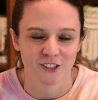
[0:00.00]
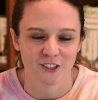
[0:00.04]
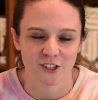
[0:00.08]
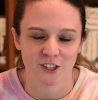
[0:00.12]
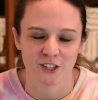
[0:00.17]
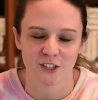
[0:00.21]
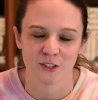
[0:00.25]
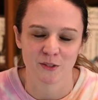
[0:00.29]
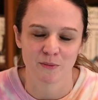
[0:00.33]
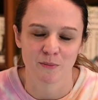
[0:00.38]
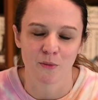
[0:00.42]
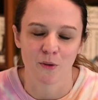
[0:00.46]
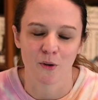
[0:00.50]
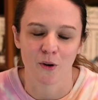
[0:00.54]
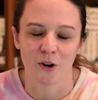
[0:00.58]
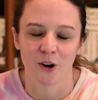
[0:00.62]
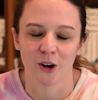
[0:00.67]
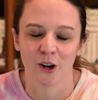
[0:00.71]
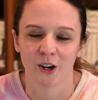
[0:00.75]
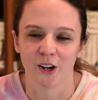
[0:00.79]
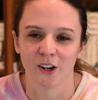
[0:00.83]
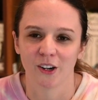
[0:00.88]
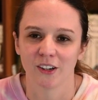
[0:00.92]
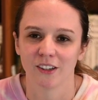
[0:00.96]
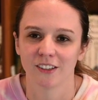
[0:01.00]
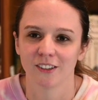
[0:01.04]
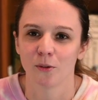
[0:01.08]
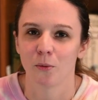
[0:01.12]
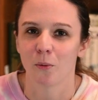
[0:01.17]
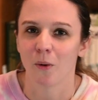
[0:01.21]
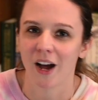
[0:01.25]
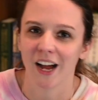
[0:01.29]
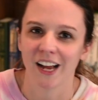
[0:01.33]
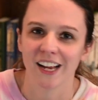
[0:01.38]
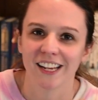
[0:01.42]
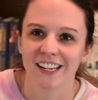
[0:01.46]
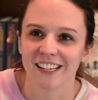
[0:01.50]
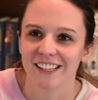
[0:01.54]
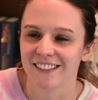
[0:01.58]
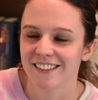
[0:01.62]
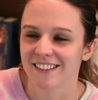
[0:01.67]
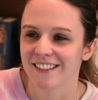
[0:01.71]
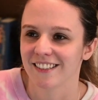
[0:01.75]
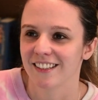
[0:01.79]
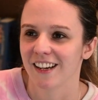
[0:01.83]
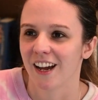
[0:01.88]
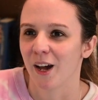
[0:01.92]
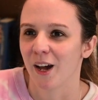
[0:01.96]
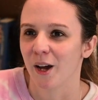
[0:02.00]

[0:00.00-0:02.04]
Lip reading: She's more quiet.